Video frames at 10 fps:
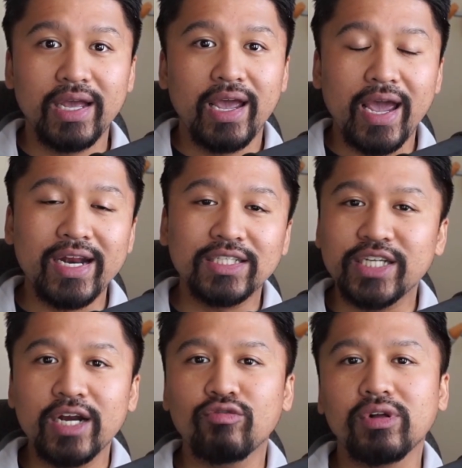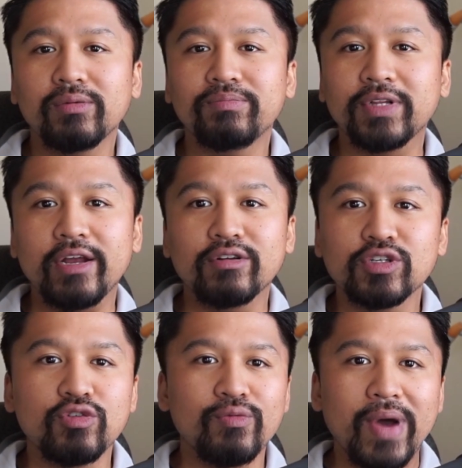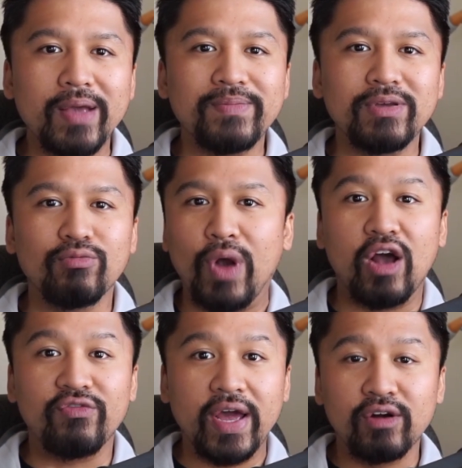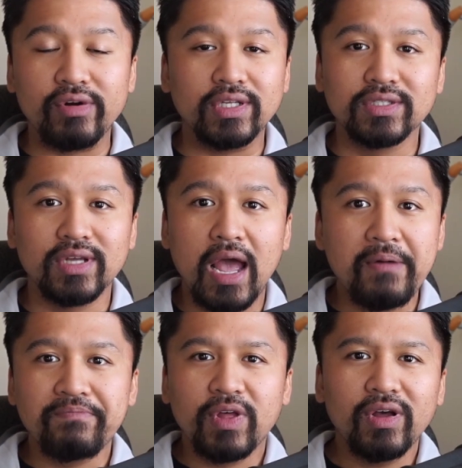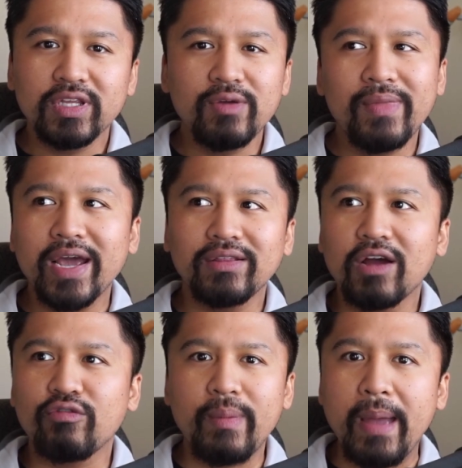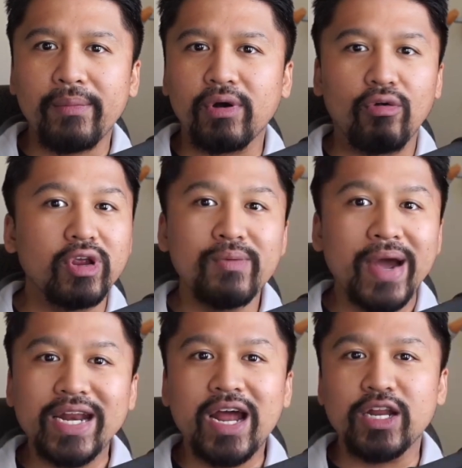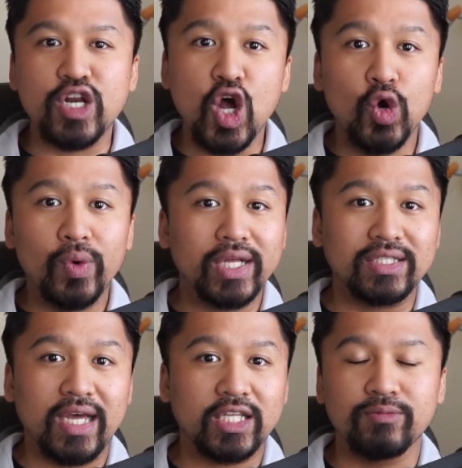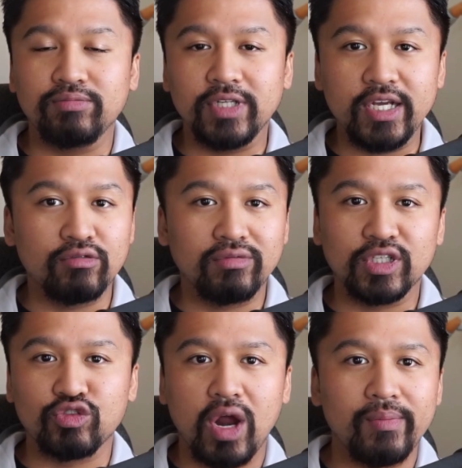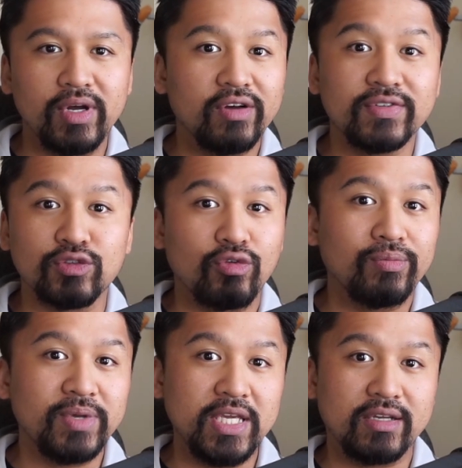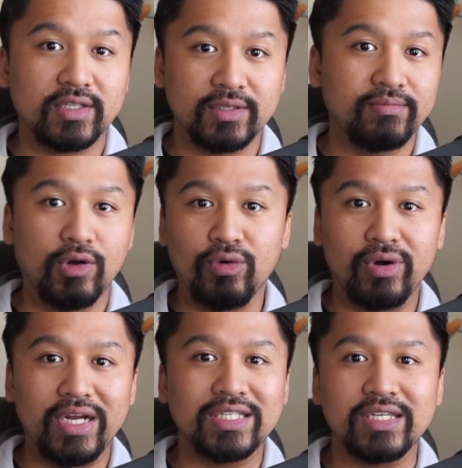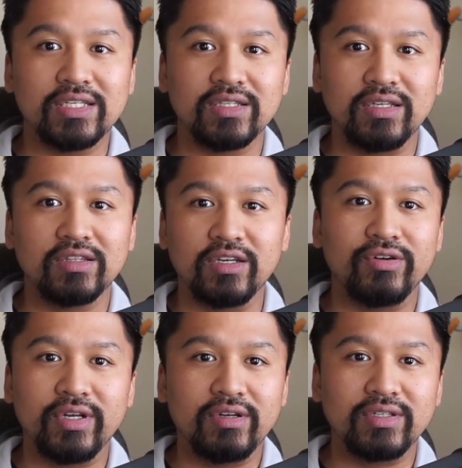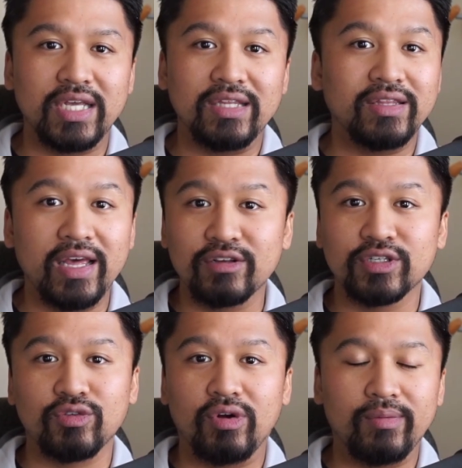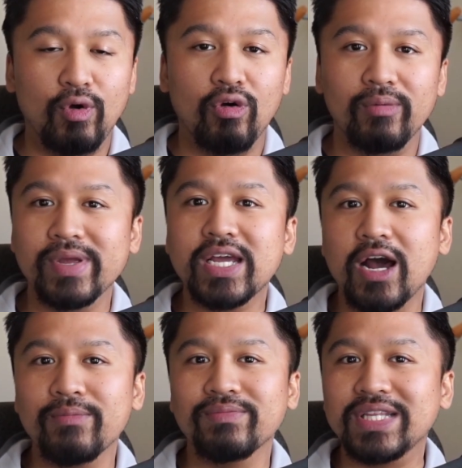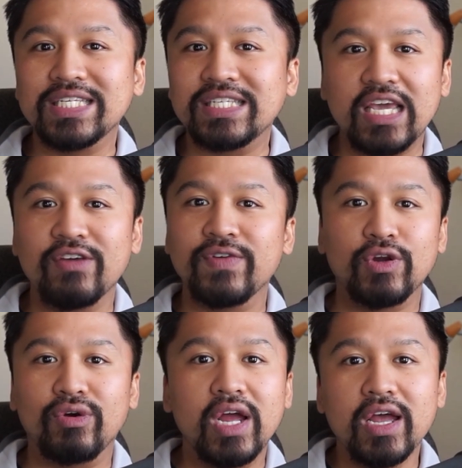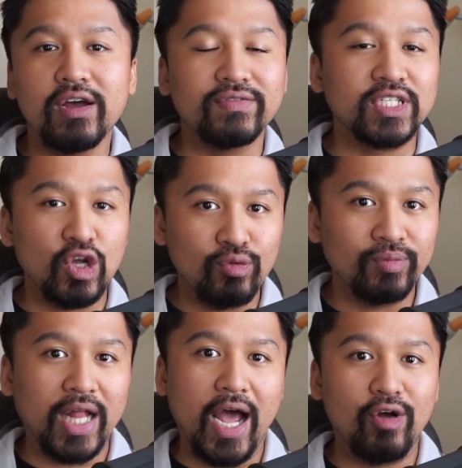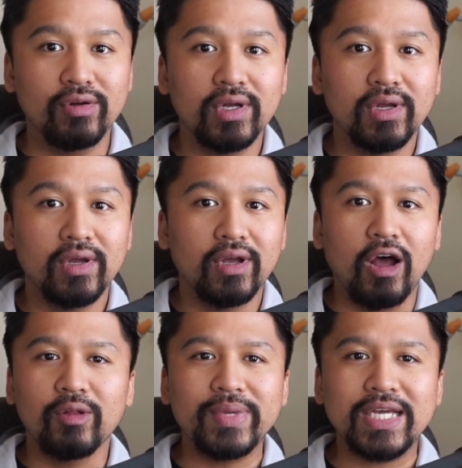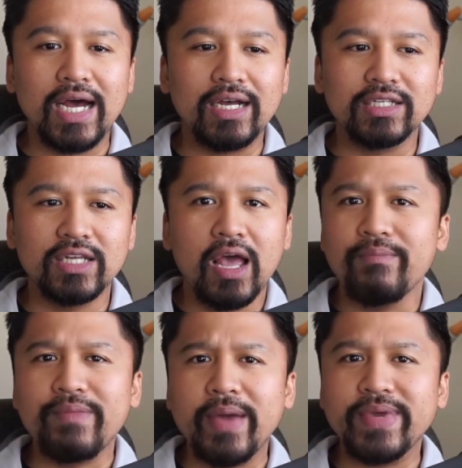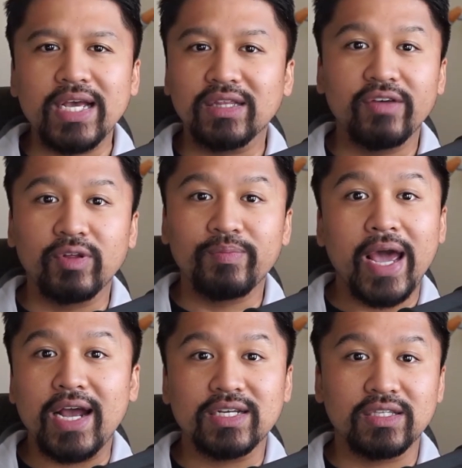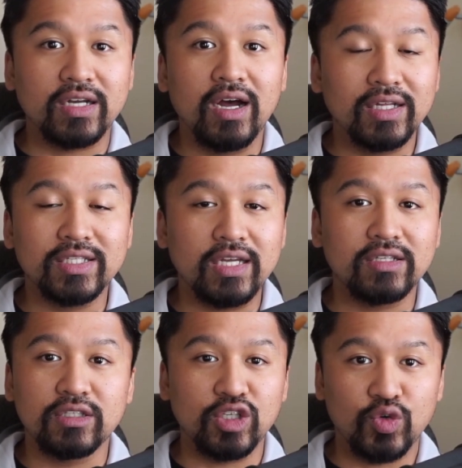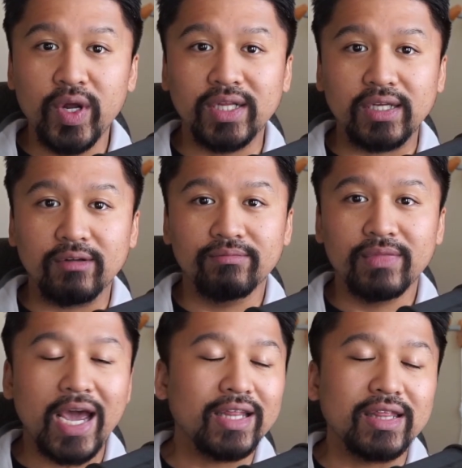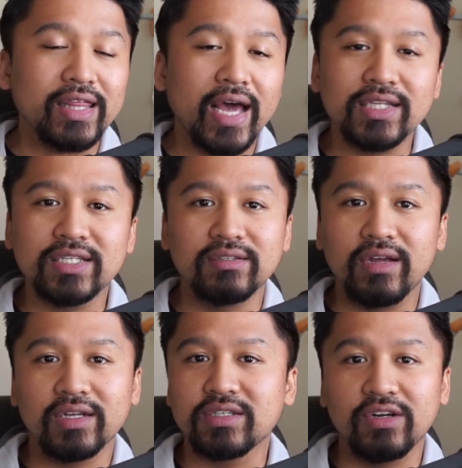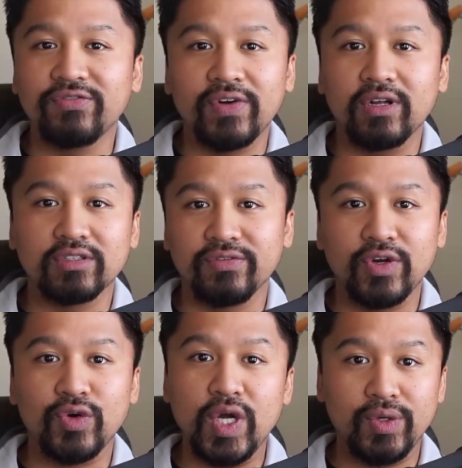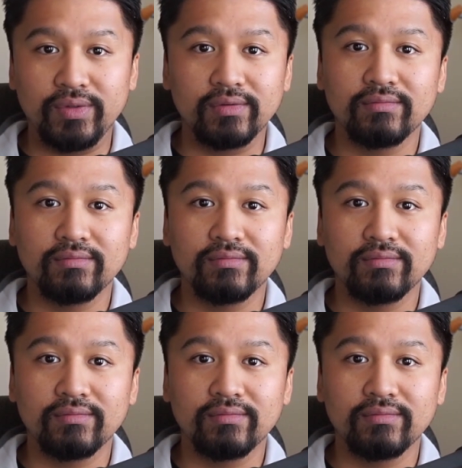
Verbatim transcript: And in general, players who might be WoW veterans well, you might not remember or you might not know what it's like to play through the drama of Storm Peaks, or assist the Ethereals in Netherstorm, or become the savior of Stoneplow. All because maybe you leveled past the content too quickly, and that's not a fault of your own.